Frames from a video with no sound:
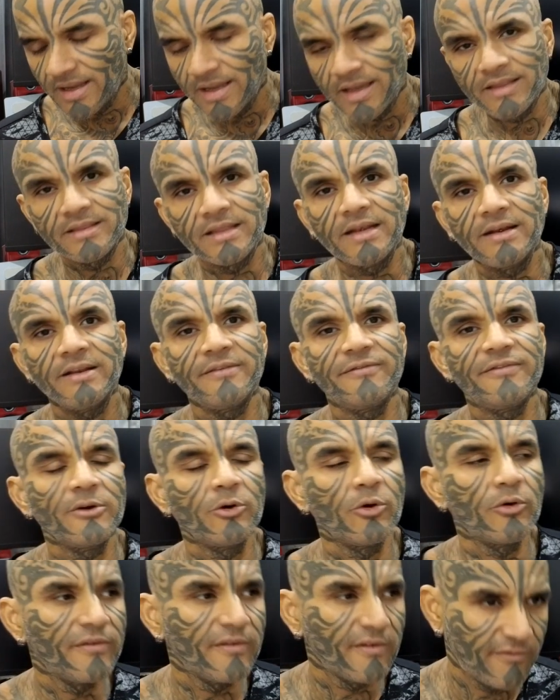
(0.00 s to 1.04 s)
And then if you
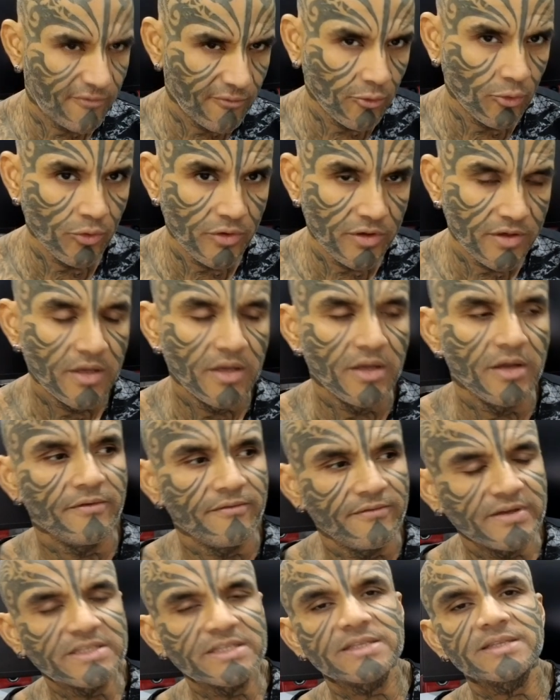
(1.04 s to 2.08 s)
go for food,
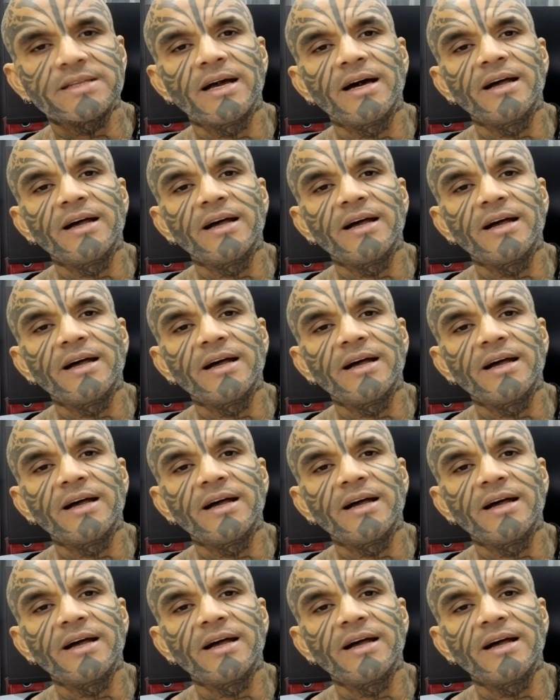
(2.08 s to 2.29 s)
which is